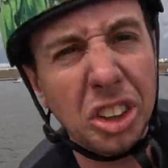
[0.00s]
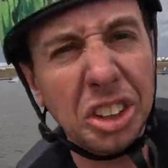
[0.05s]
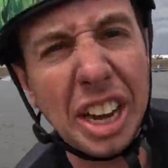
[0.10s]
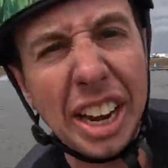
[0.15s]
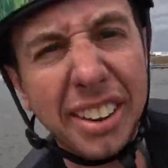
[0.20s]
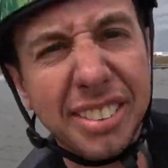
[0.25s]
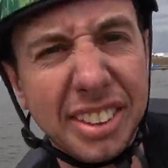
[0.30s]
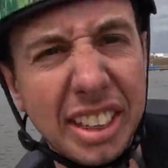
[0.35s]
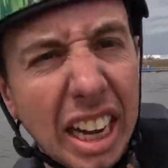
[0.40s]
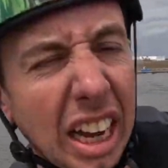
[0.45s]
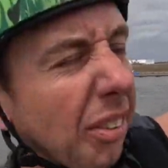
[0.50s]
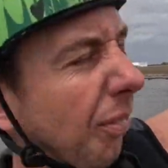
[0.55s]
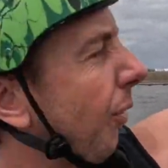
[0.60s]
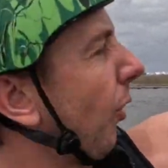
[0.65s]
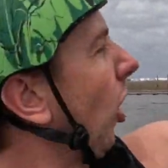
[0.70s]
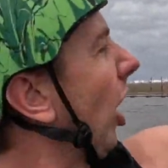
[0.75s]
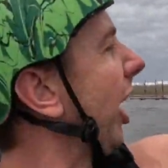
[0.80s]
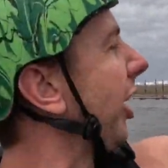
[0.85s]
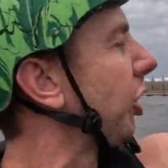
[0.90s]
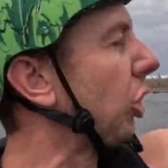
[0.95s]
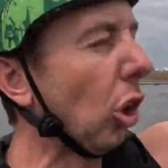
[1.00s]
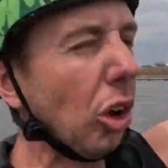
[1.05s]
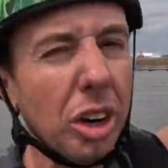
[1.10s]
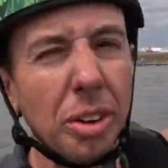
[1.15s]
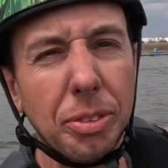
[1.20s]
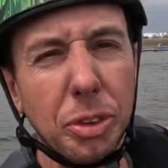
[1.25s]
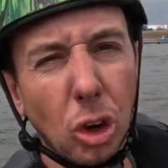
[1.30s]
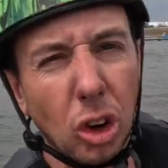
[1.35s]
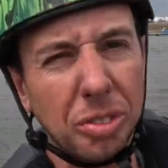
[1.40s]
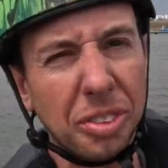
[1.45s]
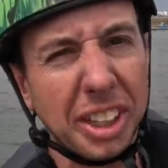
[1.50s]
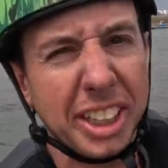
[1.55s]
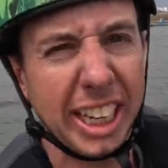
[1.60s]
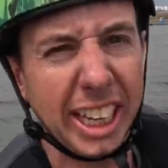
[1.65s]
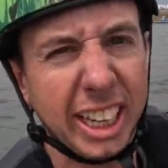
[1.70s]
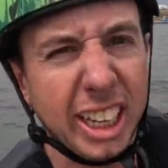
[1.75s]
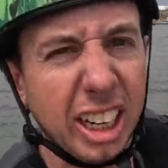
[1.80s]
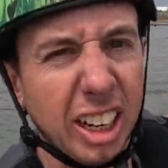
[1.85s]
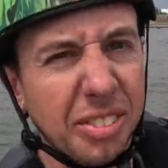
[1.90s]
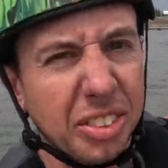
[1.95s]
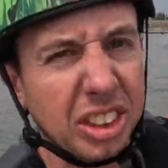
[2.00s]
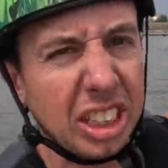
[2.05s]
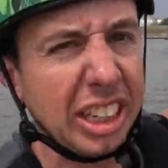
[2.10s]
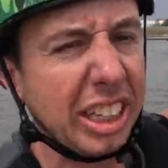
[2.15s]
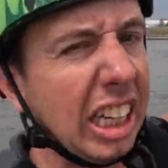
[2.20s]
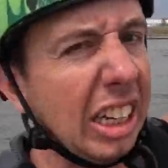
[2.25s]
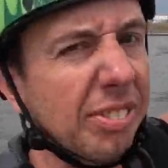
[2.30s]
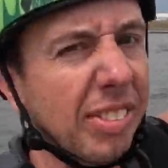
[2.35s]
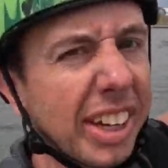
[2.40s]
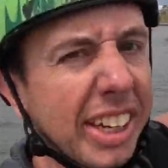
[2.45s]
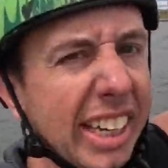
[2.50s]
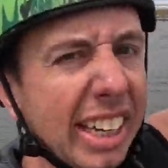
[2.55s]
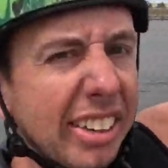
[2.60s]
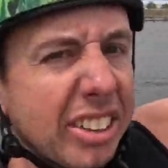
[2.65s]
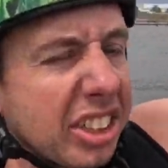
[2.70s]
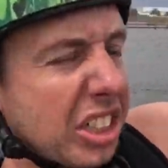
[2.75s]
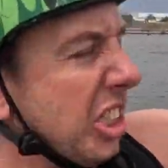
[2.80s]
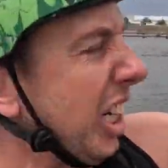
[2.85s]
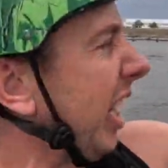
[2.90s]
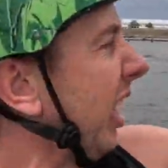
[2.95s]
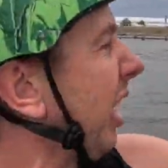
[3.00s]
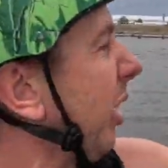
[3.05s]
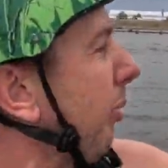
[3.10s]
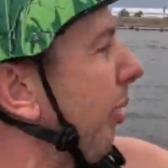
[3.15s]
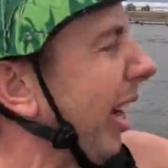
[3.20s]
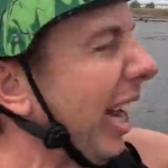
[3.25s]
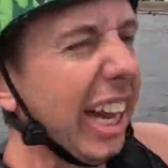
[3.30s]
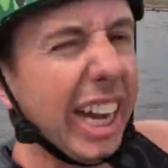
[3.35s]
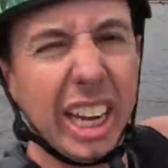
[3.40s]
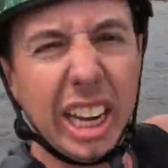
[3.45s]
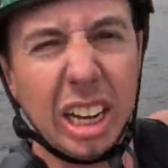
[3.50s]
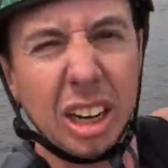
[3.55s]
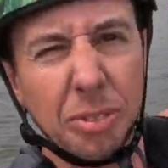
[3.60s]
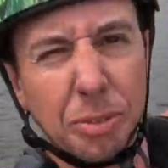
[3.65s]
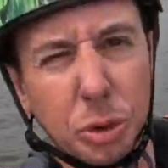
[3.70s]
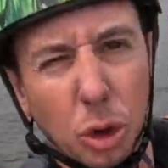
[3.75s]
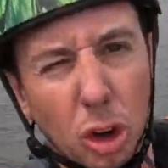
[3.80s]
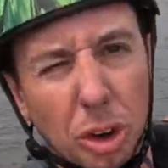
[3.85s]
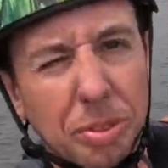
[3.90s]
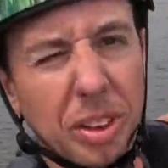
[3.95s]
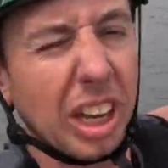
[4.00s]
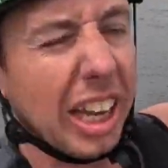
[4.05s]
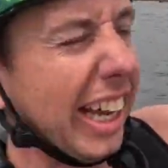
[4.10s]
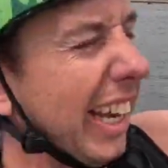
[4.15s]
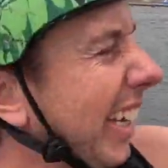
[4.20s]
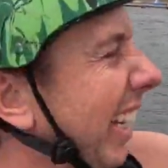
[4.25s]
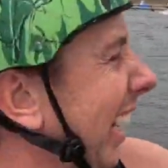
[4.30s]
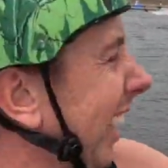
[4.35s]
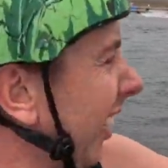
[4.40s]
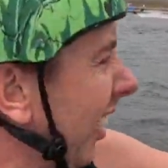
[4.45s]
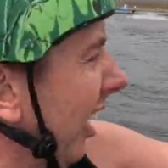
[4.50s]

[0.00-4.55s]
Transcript: the next step where I don't absorb the kicker. I'm just gonna keep my knees gently bent and absorb the landing.